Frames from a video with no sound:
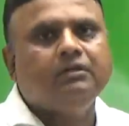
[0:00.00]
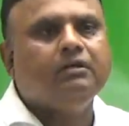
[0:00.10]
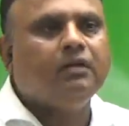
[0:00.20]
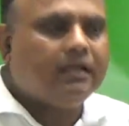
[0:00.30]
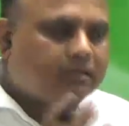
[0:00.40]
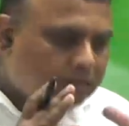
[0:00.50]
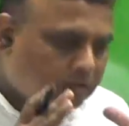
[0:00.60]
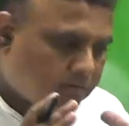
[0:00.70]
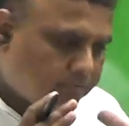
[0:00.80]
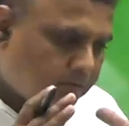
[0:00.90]
like
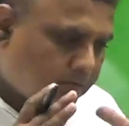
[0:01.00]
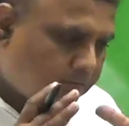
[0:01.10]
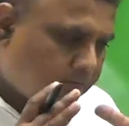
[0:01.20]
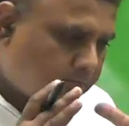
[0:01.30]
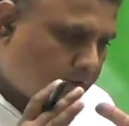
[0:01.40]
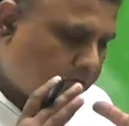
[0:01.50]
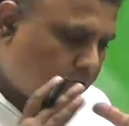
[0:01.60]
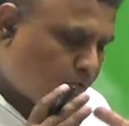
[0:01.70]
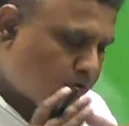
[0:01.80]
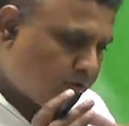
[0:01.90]

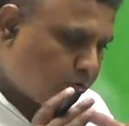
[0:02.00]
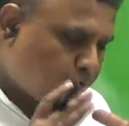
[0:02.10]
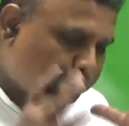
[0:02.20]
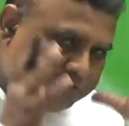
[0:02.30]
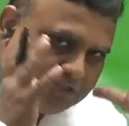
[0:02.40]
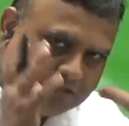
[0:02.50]
those issues which are